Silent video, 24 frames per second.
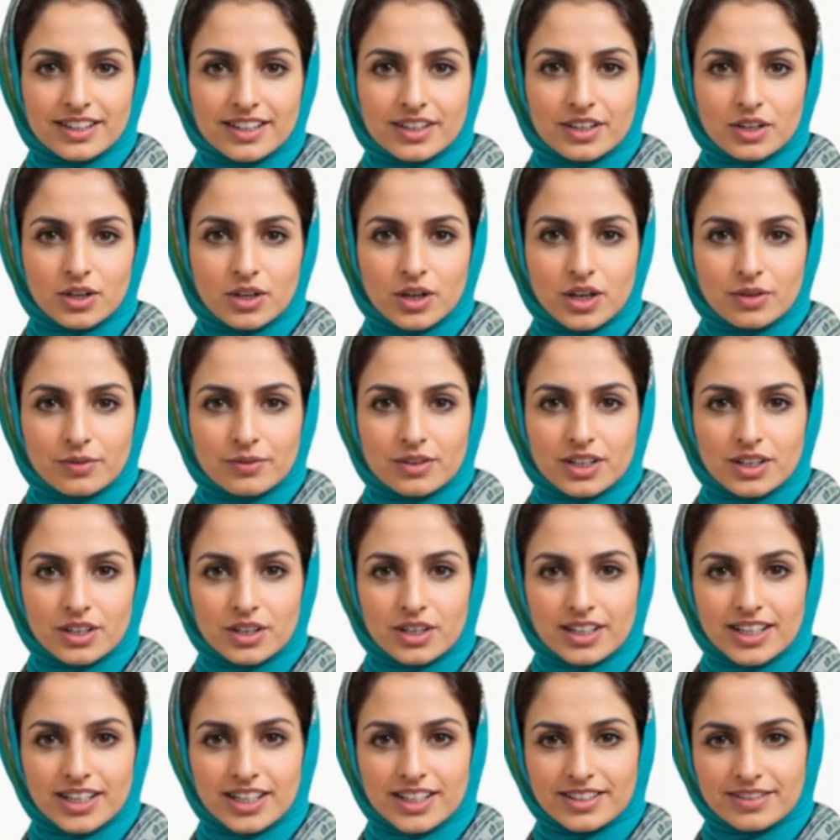on your
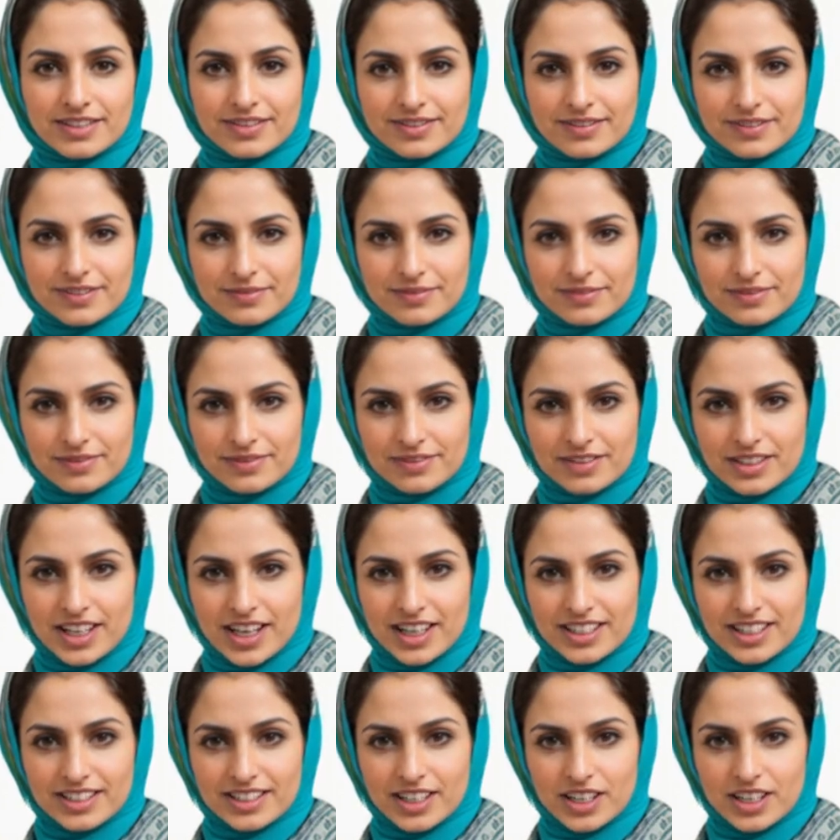computer. Let
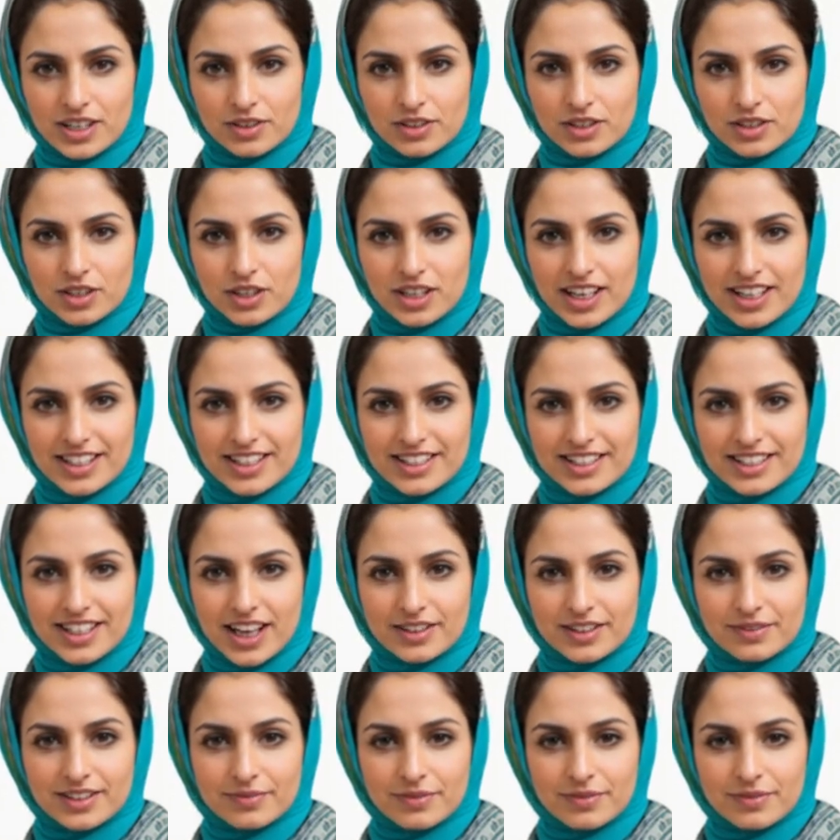us go through these steps